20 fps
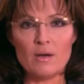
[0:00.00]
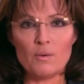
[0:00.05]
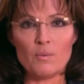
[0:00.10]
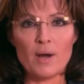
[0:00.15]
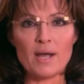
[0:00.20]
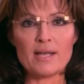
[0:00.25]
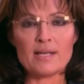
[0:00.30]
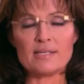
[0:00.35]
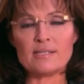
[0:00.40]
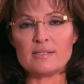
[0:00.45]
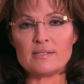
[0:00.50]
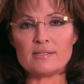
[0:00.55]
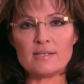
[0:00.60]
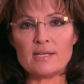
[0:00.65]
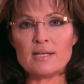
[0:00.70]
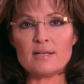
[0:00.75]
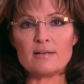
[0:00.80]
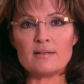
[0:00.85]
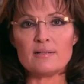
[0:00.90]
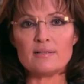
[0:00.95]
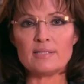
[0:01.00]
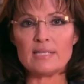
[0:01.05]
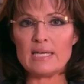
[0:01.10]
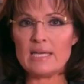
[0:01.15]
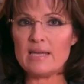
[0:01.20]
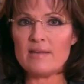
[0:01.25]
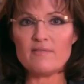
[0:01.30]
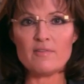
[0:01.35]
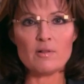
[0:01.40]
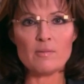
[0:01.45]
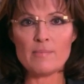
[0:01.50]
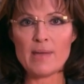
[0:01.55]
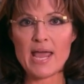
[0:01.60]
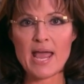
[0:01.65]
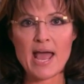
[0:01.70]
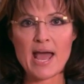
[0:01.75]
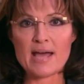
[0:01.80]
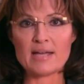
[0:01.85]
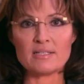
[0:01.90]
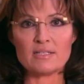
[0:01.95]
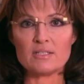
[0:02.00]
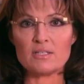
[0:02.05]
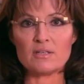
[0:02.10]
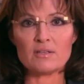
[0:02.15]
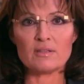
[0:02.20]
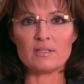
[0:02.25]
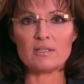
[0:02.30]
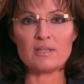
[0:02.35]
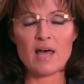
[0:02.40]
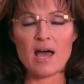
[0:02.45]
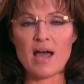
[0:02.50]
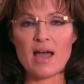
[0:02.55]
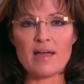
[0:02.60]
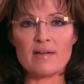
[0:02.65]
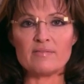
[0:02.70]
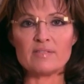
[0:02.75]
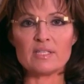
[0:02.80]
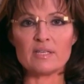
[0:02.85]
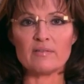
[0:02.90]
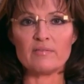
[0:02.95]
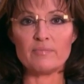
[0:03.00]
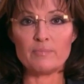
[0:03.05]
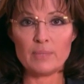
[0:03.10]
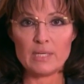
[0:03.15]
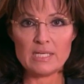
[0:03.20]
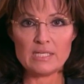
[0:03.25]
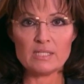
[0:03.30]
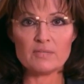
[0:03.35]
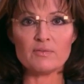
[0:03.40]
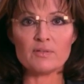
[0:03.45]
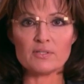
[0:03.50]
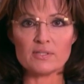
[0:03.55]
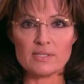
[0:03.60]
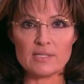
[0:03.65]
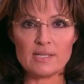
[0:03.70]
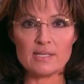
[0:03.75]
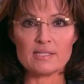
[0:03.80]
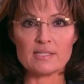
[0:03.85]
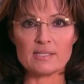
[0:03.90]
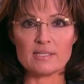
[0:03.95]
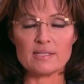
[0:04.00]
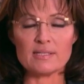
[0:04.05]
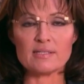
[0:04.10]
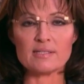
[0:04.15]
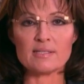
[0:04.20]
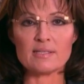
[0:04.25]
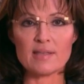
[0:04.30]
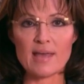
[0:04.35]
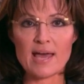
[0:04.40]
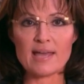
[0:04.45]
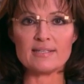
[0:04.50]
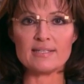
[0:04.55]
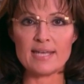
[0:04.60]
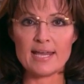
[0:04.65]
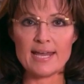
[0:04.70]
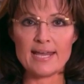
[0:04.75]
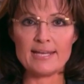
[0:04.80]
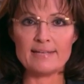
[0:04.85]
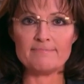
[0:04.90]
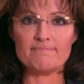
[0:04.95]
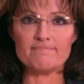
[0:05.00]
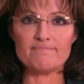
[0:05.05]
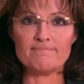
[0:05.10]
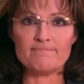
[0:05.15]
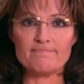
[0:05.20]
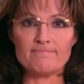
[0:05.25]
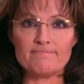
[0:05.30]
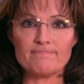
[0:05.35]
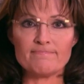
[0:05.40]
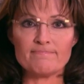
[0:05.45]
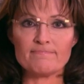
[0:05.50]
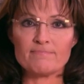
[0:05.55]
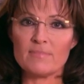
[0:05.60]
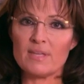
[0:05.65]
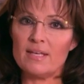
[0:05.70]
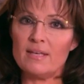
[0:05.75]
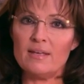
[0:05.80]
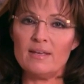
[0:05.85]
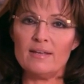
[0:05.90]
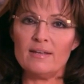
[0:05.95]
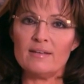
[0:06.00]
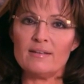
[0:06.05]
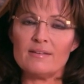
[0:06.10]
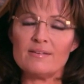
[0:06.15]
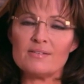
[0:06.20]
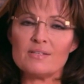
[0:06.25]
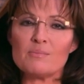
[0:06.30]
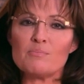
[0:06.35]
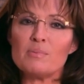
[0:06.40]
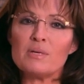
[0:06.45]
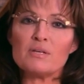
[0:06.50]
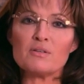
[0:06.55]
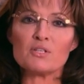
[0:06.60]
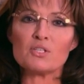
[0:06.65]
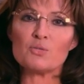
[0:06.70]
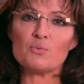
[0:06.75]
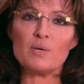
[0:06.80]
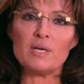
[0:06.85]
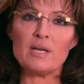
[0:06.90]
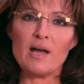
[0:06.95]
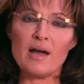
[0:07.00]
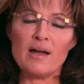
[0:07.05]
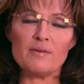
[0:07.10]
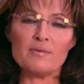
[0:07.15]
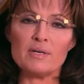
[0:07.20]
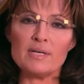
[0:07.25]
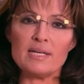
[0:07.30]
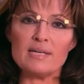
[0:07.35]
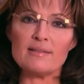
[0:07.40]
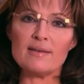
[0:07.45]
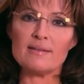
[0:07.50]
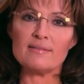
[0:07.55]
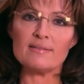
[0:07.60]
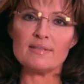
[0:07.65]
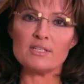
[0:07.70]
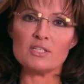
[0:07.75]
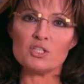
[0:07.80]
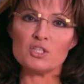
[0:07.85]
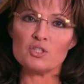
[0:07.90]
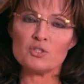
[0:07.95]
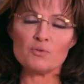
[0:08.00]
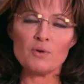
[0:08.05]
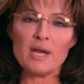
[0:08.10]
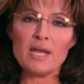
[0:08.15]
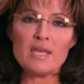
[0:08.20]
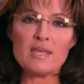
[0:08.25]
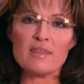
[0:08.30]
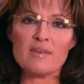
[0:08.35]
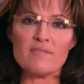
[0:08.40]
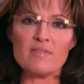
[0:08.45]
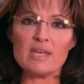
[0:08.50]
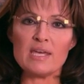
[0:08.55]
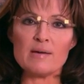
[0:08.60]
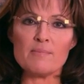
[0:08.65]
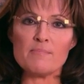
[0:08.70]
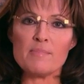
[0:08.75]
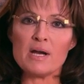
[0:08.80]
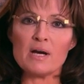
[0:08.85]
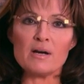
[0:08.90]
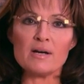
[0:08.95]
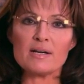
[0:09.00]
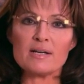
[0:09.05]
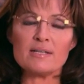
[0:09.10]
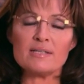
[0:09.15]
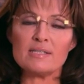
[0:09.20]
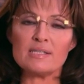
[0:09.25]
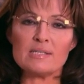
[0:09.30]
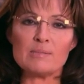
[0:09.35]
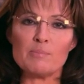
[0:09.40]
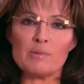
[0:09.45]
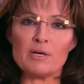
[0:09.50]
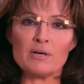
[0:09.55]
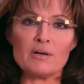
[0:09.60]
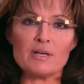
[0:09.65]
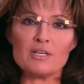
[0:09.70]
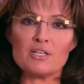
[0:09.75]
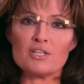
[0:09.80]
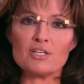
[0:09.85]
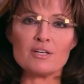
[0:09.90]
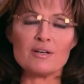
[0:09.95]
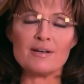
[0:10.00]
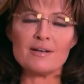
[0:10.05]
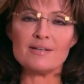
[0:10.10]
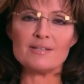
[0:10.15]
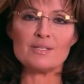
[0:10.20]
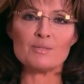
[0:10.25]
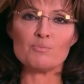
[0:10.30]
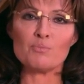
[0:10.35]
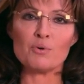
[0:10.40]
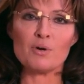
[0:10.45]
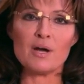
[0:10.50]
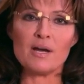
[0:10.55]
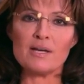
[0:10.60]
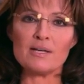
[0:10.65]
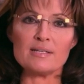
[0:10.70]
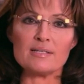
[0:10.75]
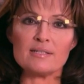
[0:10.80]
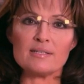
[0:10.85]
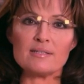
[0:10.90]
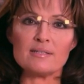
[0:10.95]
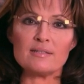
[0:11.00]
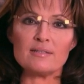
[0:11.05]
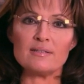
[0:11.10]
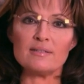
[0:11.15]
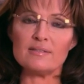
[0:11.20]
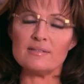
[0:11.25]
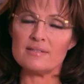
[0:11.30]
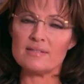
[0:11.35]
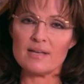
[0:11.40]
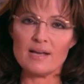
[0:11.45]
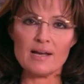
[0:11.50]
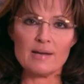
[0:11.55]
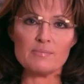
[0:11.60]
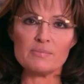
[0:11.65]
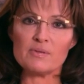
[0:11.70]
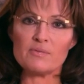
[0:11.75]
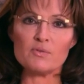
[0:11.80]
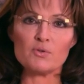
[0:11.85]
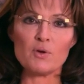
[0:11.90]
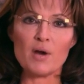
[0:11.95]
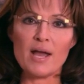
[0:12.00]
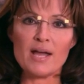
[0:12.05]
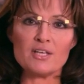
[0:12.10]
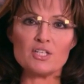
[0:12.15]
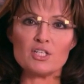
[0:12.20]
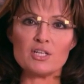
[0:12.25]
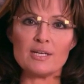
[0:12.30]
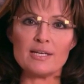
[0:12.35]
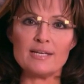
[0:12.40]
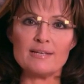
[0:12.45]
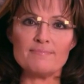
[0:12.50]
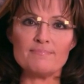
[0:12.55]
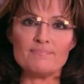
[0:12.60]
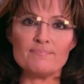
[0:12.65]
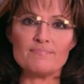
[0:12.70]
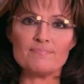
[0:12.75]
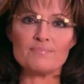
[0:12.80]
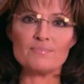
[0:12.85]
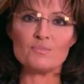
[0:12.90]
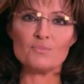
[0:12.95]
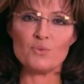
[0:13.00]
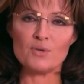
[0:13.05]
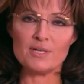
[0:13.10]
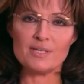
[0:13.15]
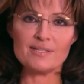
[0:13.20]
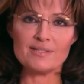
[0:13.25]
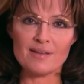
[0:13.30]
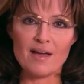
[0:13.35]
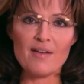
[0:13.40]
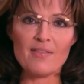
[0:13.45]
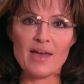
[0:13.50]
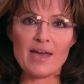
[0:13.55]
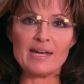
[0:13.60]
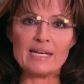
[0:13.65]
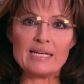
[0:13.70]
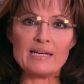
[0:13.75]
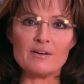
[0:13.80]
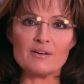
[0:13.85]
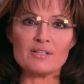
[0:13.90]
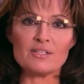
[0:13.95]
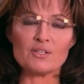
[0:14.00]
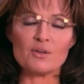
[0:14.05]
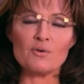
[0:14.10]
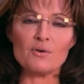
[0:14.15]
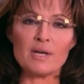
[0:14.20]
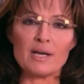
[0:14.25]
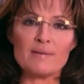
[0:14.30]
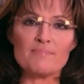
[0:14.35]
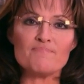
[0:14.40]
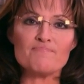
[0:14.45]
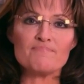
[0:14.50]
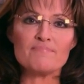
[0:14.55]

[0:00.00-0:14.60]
why a single evil man took the lives of peaceful citizens that day. And there's a bittersweet irony that the strength of the American spirit shines brightest in times of tragedy. We saw that in Arizona.